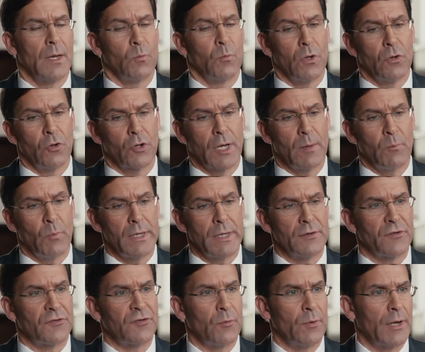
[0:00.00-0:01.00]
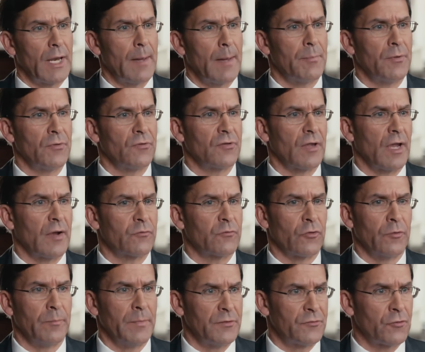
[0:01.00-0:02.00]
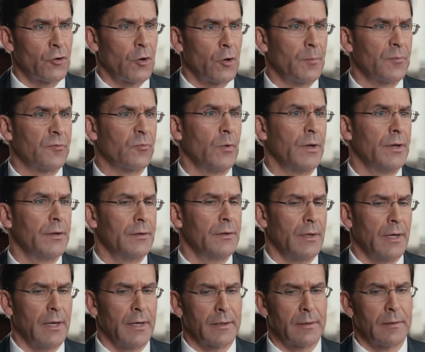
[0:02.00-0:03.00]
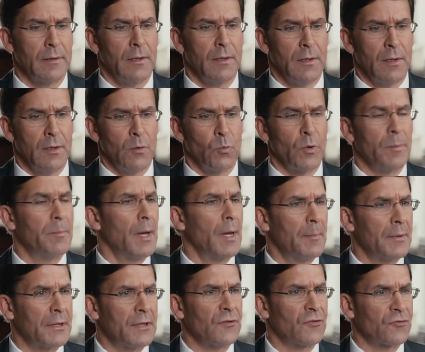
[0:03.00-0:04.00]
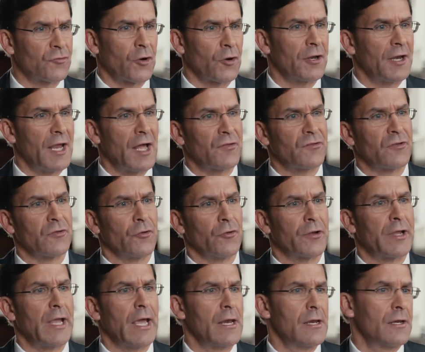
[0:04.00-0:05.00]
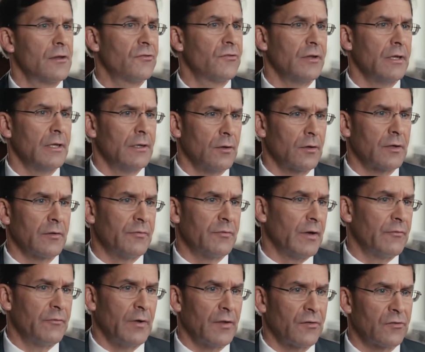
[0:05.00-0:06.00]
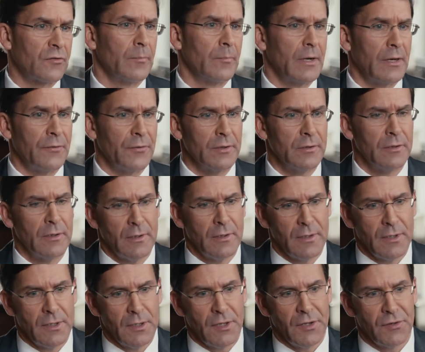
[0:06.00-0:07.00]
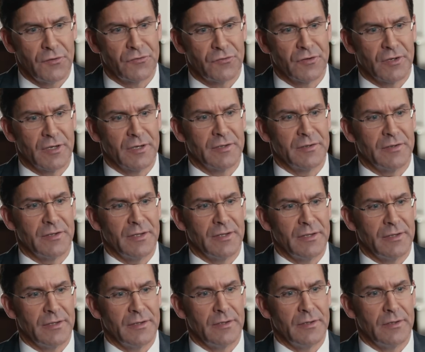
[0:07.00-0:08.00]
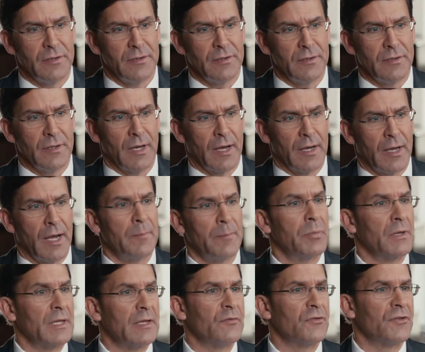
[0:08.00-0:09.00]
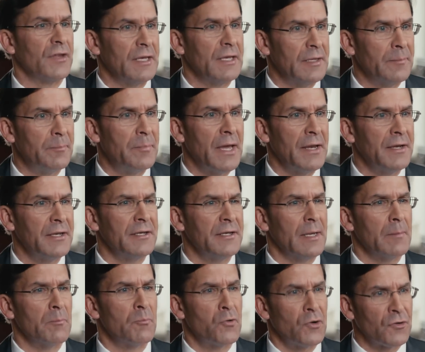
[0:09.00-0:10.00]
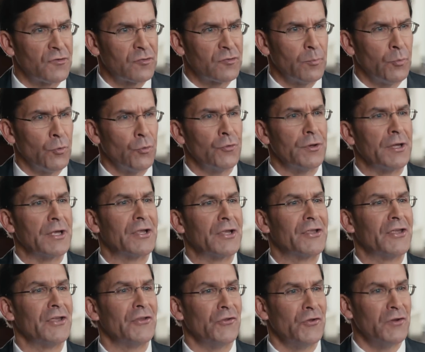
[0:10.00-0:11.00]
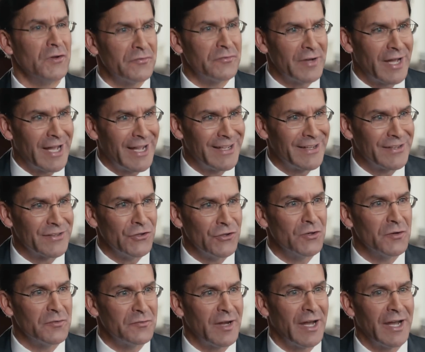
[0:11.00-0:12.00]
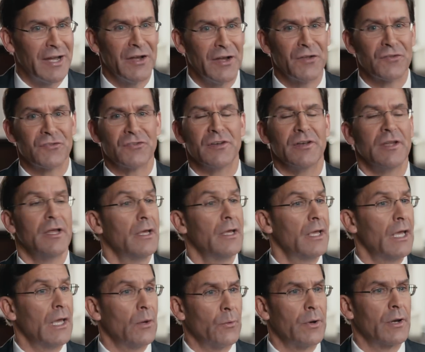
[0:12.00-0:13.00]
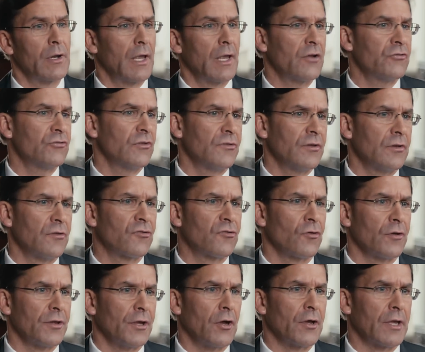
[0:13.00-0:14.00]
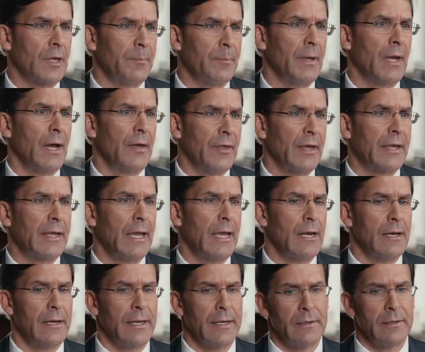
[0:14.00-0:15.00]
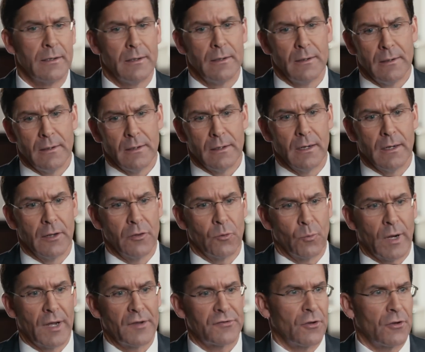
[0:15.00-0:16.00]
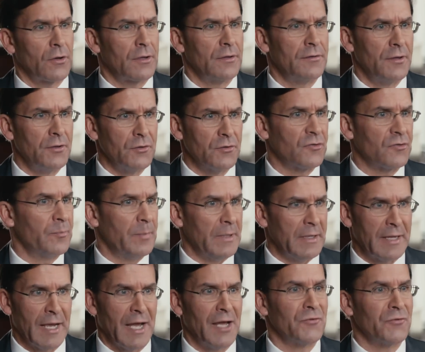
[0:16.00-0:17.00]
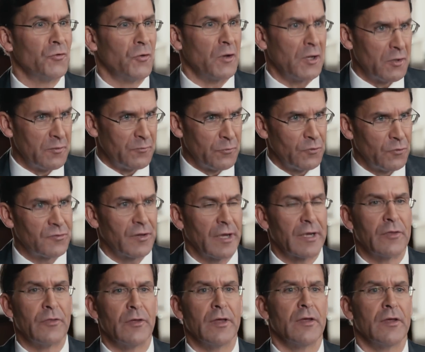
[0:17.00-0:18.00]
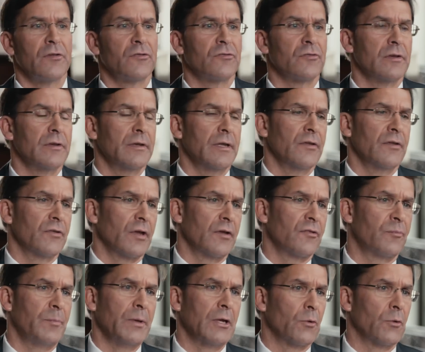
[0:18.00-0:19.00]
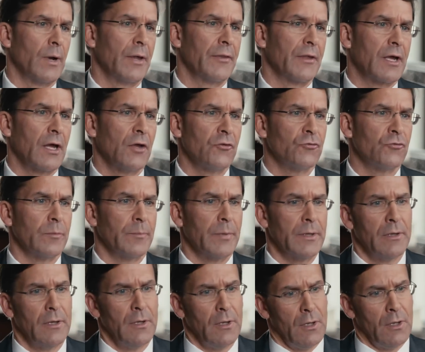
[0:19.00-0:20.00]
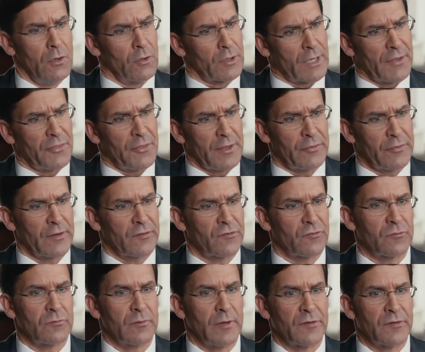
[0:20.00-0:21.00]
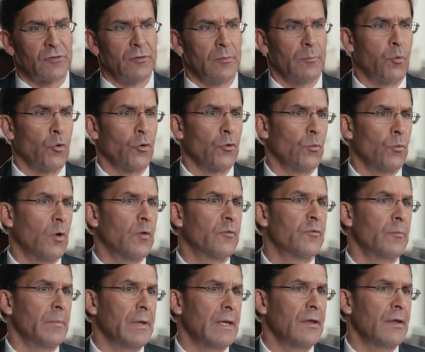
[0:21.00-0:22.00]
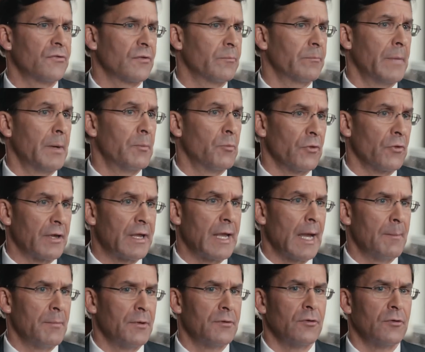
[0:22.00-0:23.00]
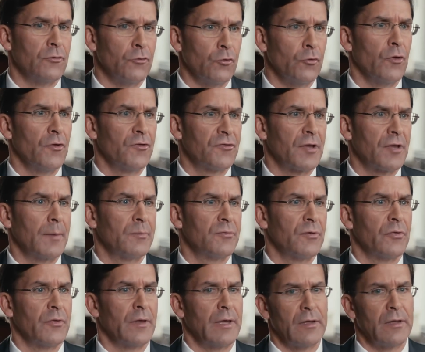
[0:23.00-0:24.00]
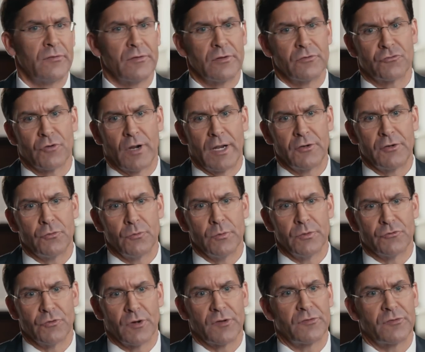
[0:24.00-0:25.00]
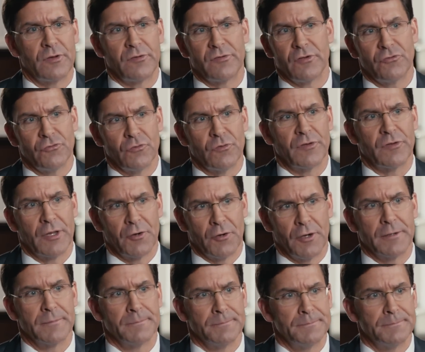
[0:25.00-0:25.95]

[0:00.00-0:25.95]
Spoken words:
well, look, I'm waiting to see what happens after the midterms when Republicans start announcing their candidacy. And look, if I find somebody that has, I believe, is independent and principled and can unify us and win elections, and certainly I'll get behind that candidate. Otherwise, I'll continue to speak out, doing interviews like this, and as I speak around the country. But look, I think that's an important role for me as a member of the cabinet to do those types of things and trying to address these issues head on.